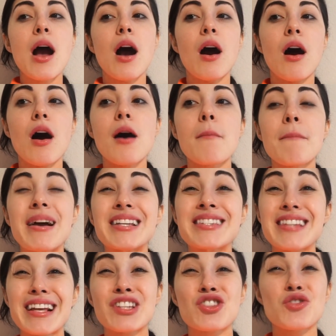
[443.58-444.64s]
My
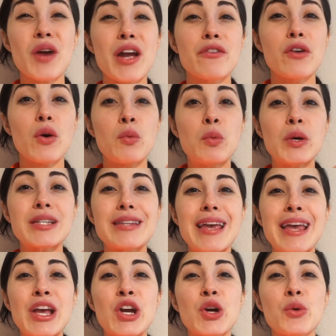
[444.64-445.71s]
sex drive was
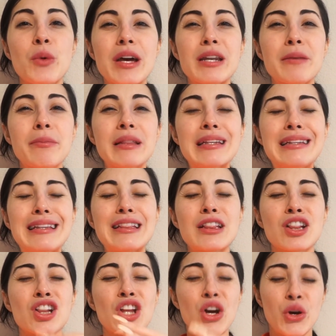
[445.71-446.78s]
incredibly
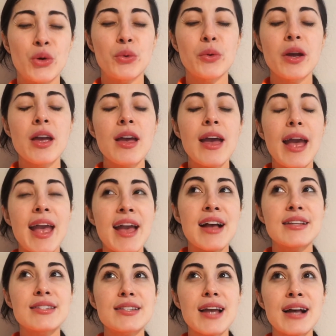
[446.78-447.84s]
low,
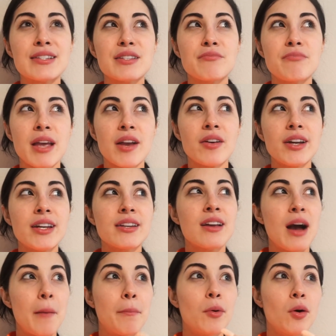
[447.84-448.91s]
and as a married
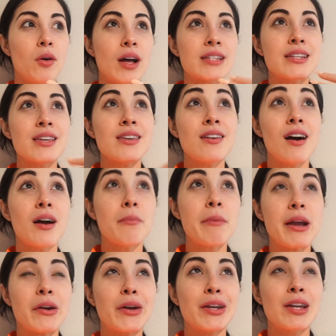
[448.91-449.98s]
couple, as a young
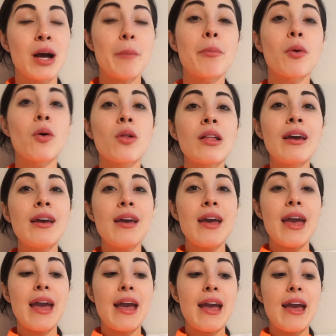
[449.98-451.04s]
married couple,
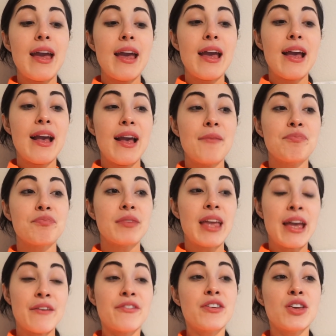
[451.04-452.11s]

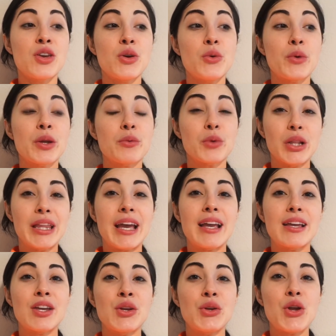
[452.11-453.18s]
if you can relate,
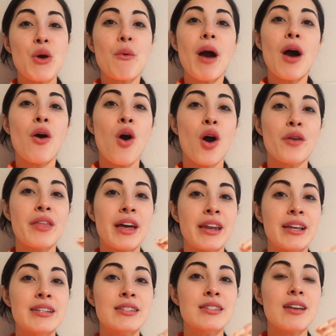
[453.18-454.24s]
you know how hard that
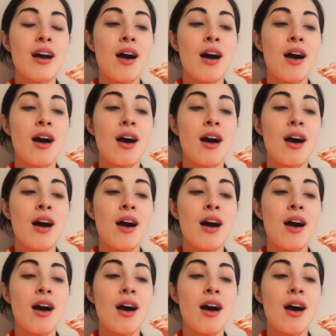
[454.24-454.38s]
is.